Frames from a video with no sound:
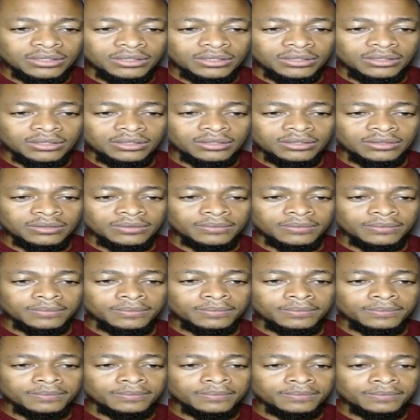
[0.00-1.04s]

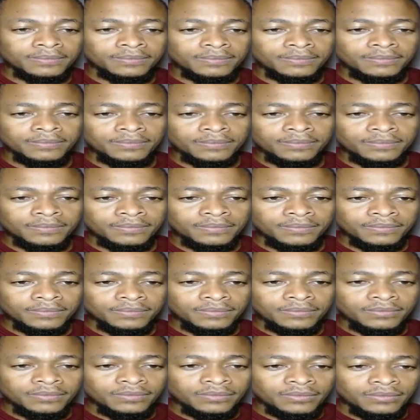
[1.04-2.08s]

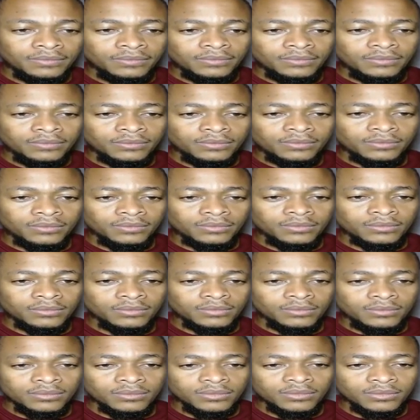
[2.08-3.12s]

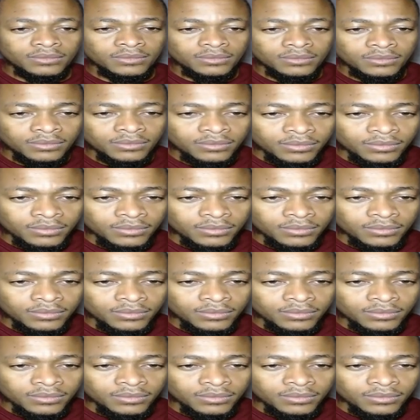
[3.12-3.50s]
No one is speaking in this clip.